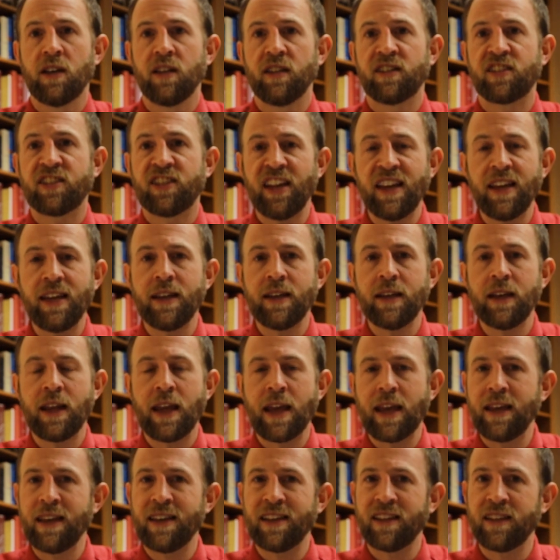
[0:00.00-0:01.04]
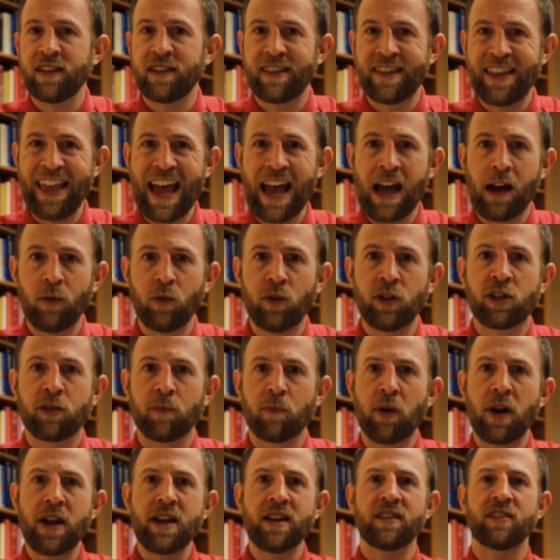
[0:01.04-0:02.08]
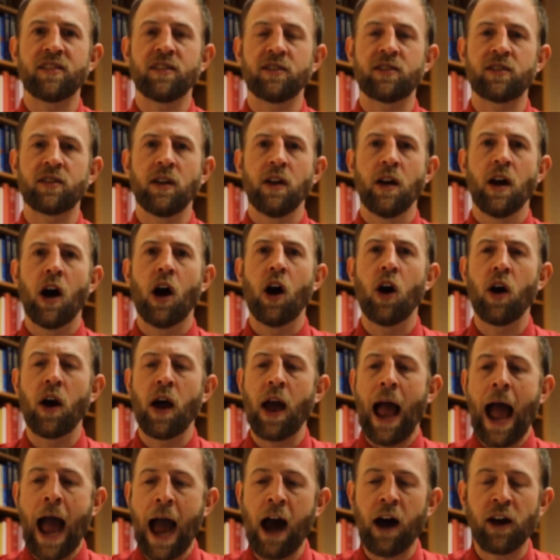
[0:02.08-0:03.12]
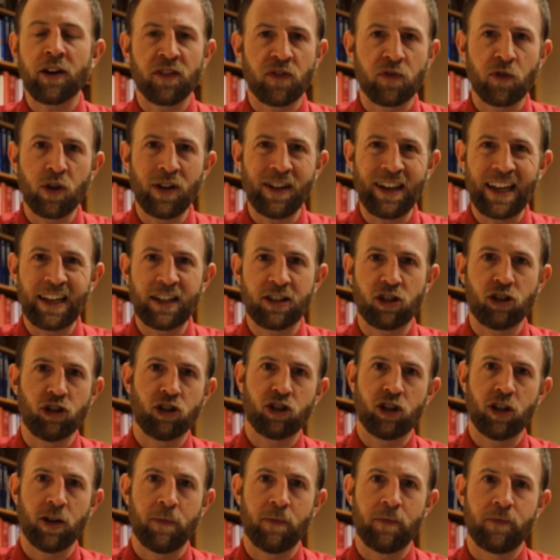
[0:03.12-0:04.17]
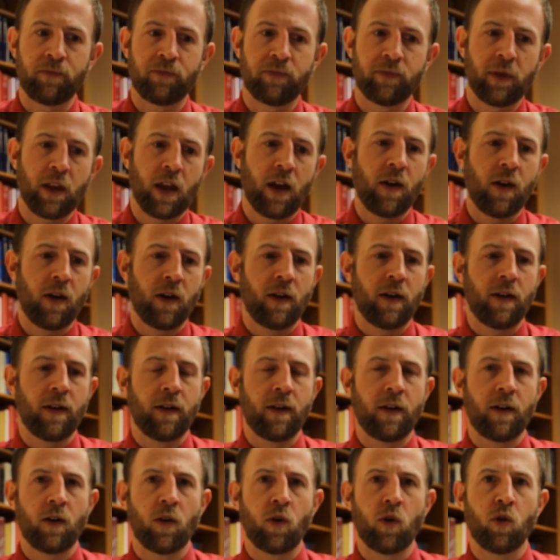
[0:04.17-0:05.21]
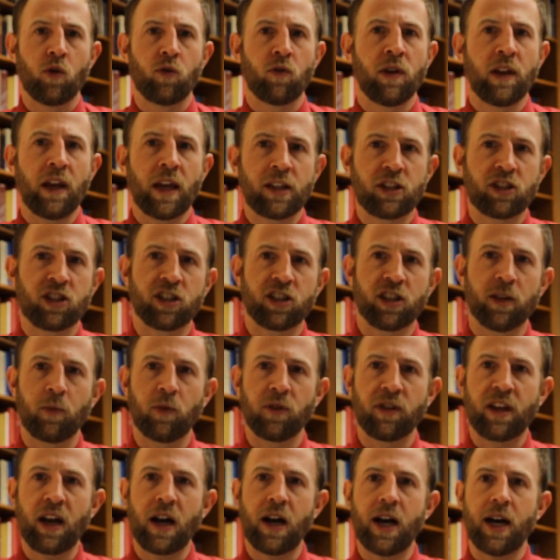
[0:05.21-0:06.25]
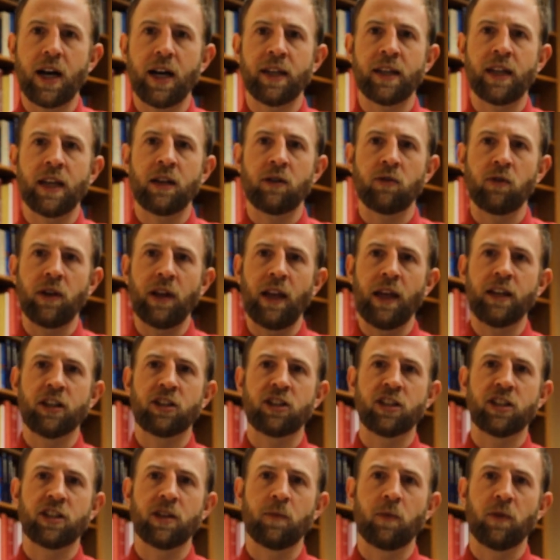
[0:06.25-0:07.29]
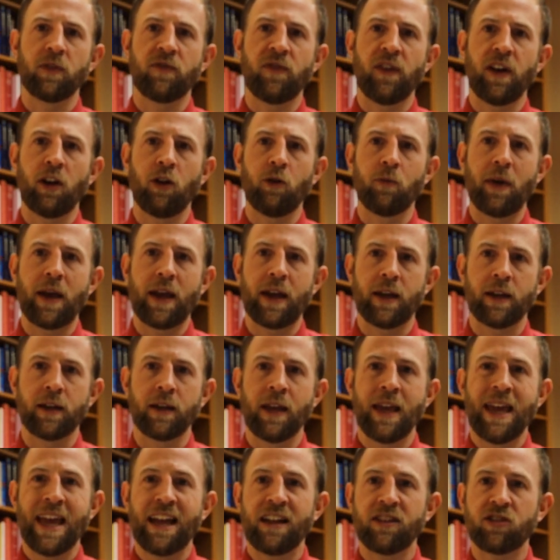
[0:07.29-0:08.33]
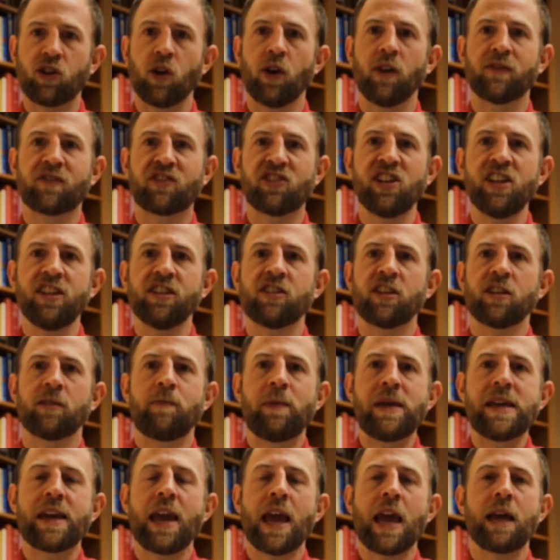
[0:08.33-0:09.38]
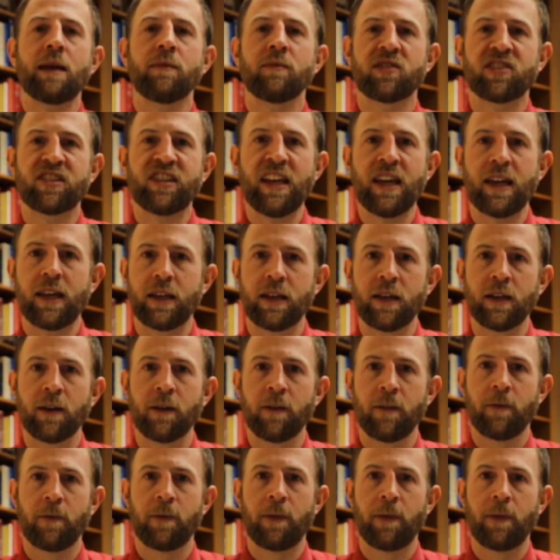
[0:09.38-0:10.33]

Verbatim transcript: Sin is that which breaks us out of relationship relationship with God and relationship with fellow man. And so if Jesus became sin,